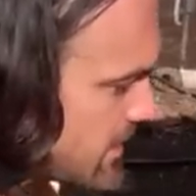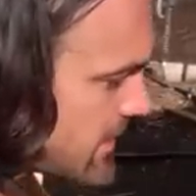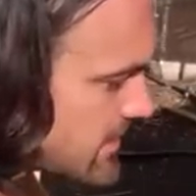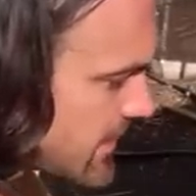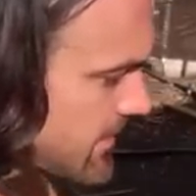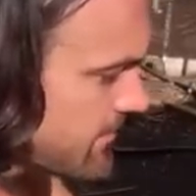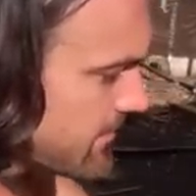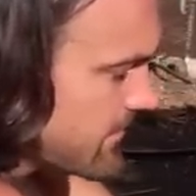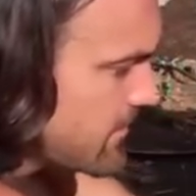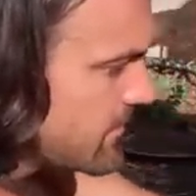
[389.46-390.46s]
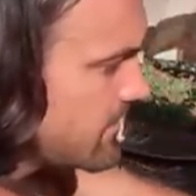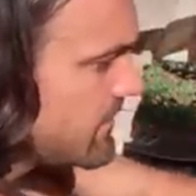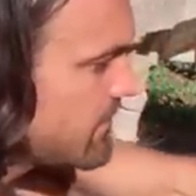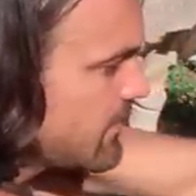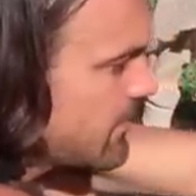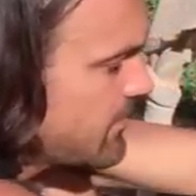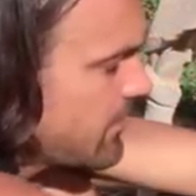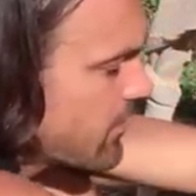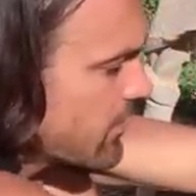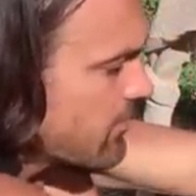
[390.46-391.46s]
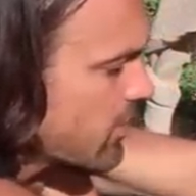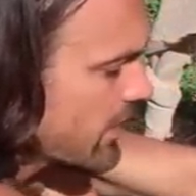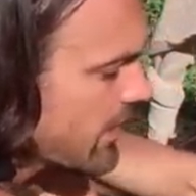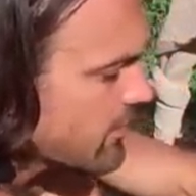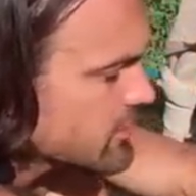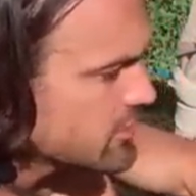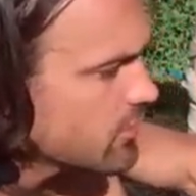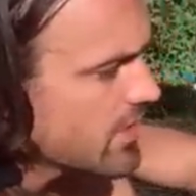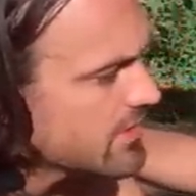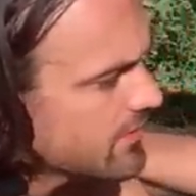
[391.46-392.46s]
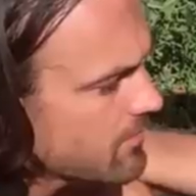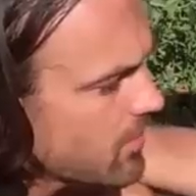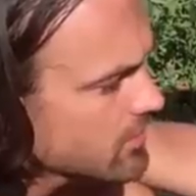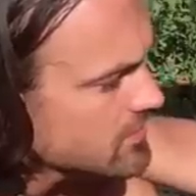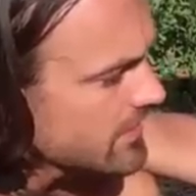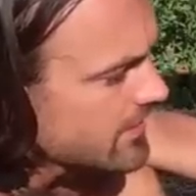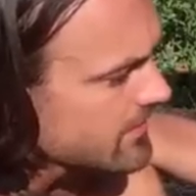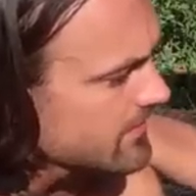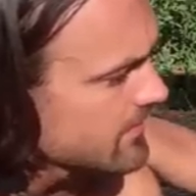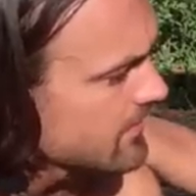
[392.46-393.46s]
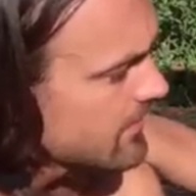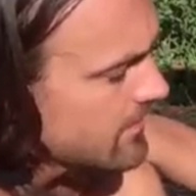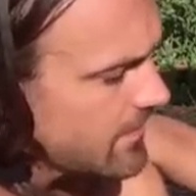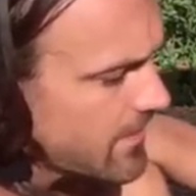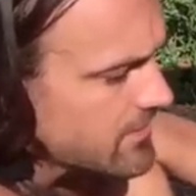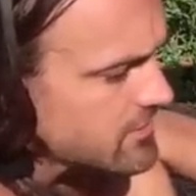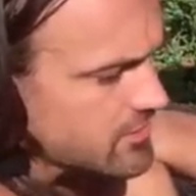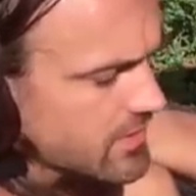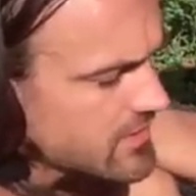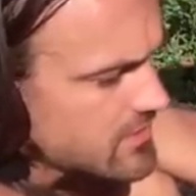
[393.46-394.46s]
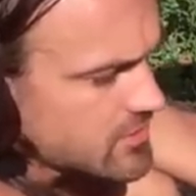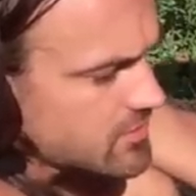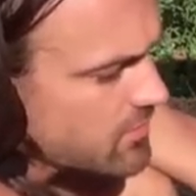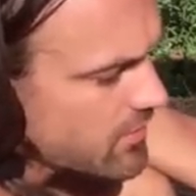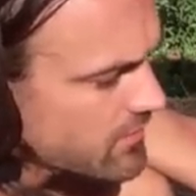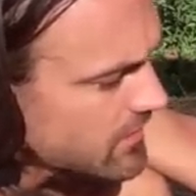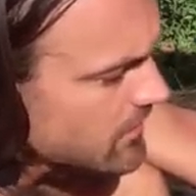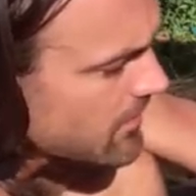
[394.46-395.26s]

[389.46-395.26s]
the daytime uh, in the early morning hours and you wet down the mulch layer, then that just creates a just perfect little